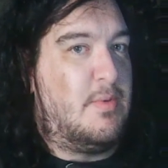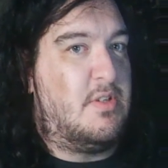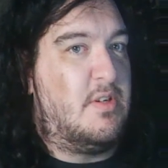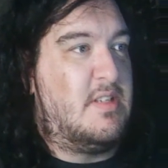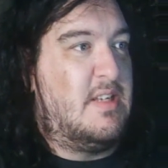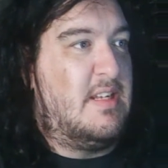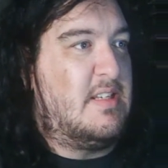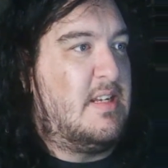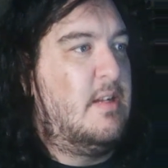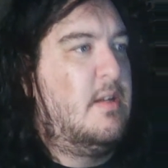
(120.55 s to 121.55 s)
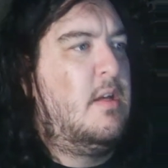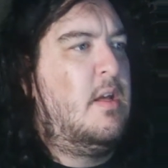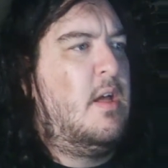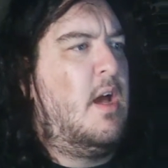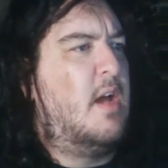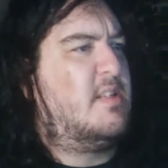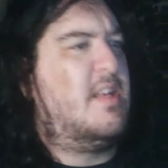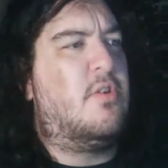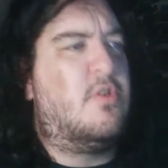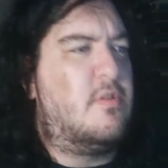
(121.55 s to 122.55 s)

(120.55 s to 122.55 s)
so that was nice and easy. Send